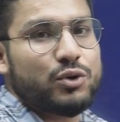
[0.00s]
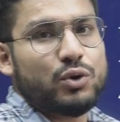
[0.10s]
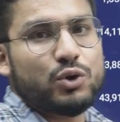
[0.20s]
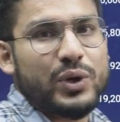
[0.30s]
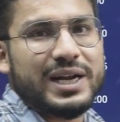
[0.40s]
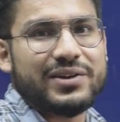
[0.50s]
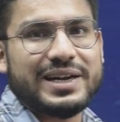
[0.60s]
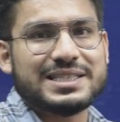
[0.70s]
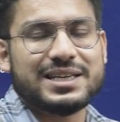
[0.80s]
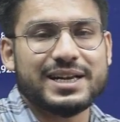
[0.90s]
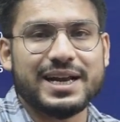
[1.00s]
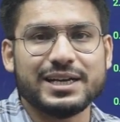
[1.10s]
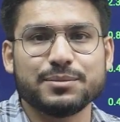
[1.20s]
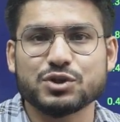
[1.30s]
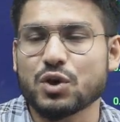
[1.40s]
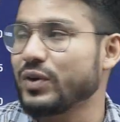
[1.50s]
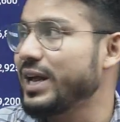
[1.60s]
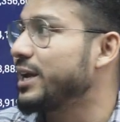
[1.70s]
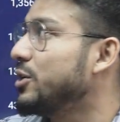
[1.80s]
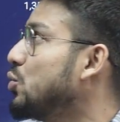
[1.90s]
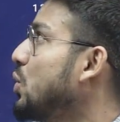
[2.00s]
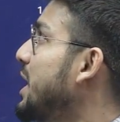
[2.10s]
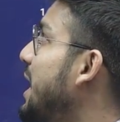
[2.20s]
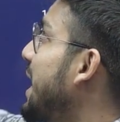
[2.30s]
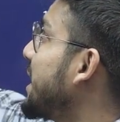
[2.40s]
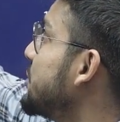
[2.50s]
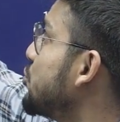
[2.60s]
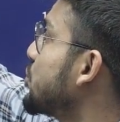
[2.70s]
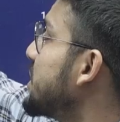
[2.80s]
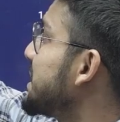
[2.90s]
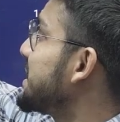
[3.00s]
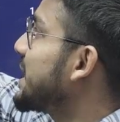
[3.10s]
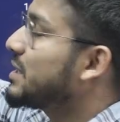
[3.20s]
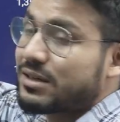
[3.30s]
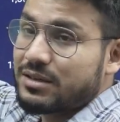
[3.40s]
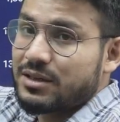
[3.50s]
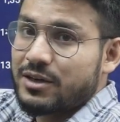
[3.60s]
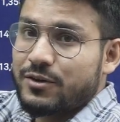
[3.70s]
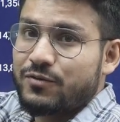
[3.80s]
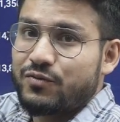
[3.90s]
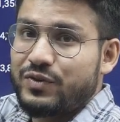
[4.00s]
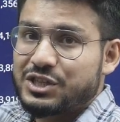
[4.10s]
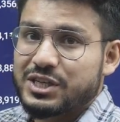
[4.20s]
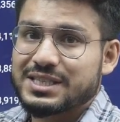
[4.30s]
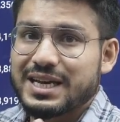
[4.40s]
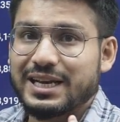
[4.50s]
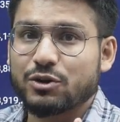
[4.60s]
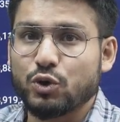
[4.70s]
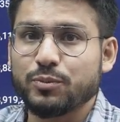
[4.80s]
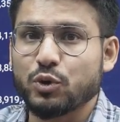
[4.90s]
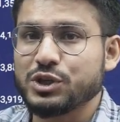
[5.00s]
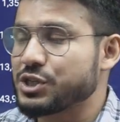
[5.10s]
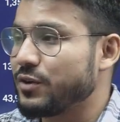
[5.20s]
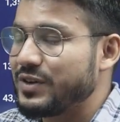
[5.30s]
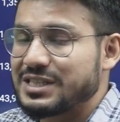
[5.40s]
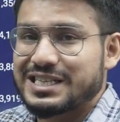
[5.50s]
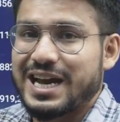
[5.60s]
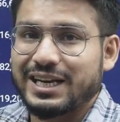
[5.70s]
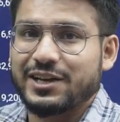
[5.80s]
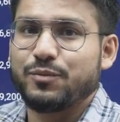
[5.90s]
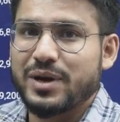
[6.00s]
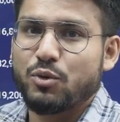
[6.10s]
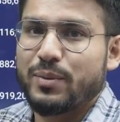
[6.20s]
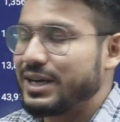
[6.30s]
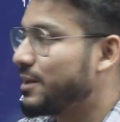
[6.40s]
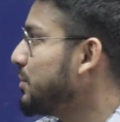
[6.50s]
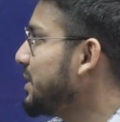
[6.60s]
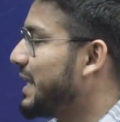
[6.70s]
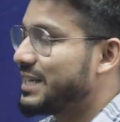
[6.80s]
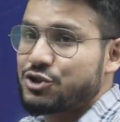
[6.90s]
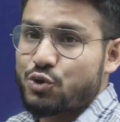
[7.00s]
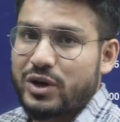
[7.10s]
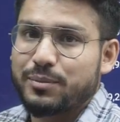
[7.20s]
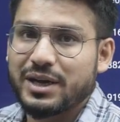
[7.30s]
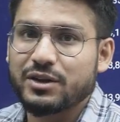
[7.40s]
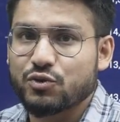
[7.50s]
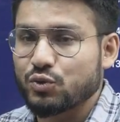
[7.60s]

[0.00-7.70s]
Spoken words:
doing trades in a random stock, what I can do, I can choose a sector which is in a good position, which can give me a momentum that is showing me through